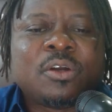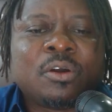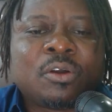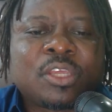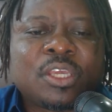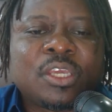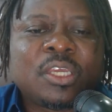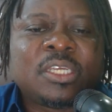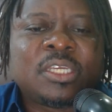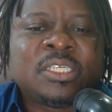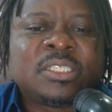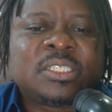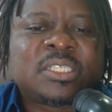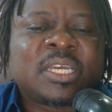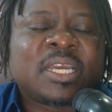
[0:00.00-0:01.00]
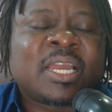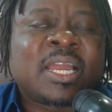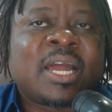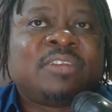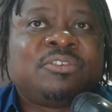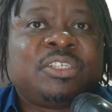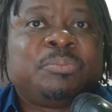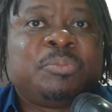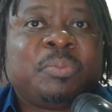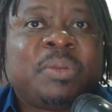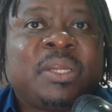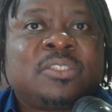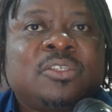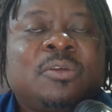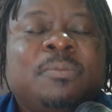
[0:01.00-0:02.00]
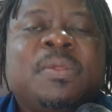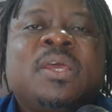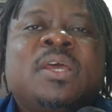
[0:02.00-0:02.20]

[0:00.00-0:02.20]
is gathering momentum.